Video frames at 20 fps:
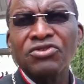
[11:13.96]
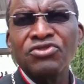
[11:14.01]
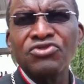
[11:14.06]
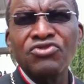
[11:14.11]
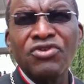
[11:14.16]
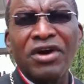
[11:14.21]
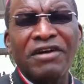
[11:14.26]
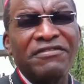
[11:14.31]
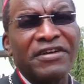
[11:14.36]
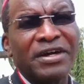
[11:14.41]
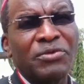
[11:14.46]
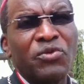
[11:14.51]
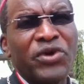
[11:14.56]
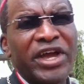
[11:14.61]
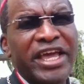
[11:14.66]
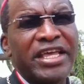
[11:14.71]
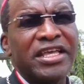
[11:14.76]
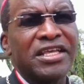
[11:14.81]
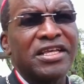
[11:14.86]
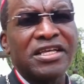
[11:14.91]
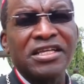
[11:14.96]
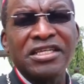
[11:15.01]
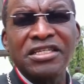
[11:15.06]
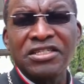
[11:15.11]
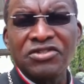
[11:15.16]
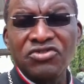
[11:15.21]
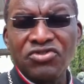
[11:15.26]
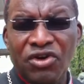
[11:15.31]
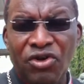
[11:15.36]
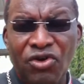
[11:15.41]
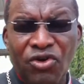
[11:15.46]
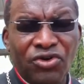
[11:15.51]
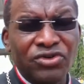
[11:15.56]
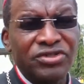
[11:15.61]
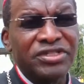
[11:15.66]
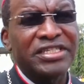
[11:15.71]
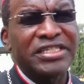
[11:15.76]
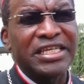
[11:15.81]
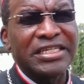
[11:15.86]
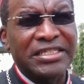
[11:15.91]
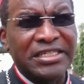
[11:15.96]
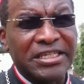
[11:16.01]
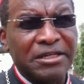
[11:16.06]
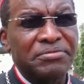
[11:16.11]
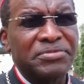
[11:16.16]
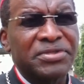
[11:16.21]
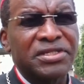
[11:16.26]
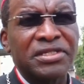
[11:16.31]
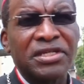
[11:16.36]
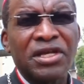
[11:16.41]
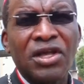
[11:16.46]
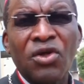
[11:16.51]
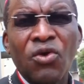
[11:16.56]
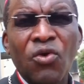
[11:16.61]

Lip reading: you have a way in your own systems.